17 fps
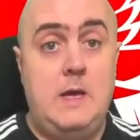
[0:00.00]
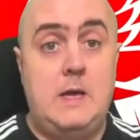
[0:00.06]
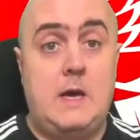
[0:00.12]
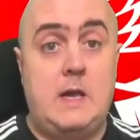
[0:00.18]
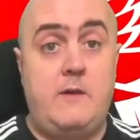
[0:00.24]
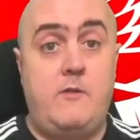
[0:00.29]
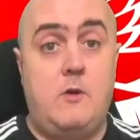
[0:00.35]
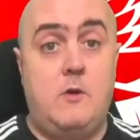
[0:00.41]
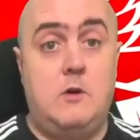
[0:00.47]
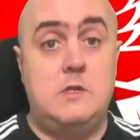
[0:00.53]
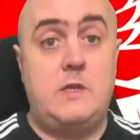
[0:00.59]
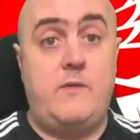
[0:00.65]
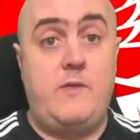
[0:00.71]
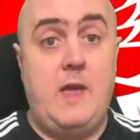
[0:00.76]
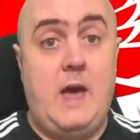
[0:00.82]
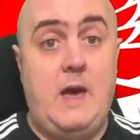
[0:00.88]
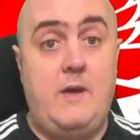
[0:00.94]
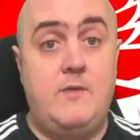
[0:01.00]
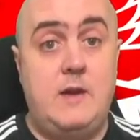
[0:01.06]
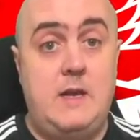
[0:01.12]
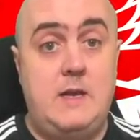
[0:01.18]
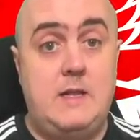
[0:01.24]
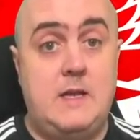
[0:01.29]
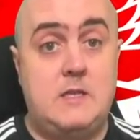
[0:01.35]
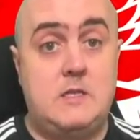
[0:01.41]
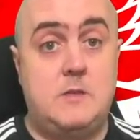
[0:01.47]
and of course, if you haven't
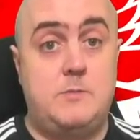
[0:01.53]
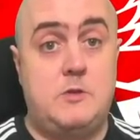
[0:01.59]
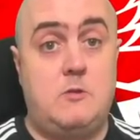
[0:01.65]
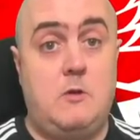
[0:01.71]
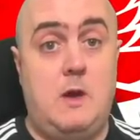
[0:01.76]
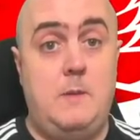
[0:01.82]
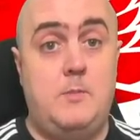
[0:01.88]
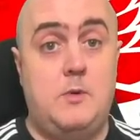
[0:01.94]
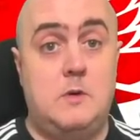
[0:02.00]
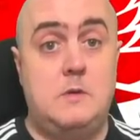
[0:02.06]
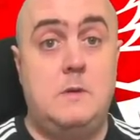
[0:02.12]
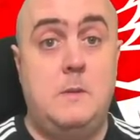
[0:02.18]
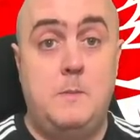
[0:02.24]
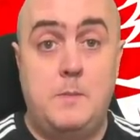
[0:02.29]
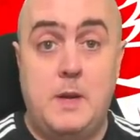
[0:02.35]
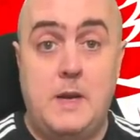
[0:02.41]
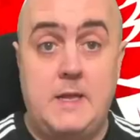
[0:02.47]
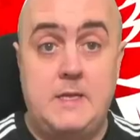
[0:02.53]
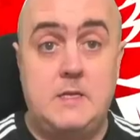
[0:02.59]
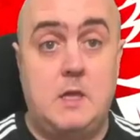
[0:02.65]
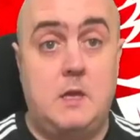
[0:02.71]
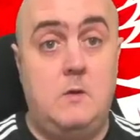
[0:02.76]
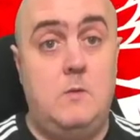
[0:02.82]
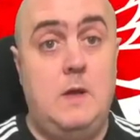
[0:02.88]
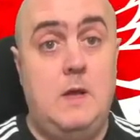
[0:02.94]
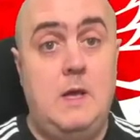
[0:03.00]
hit that subscribe button, please
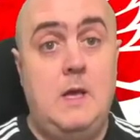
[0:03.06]
do.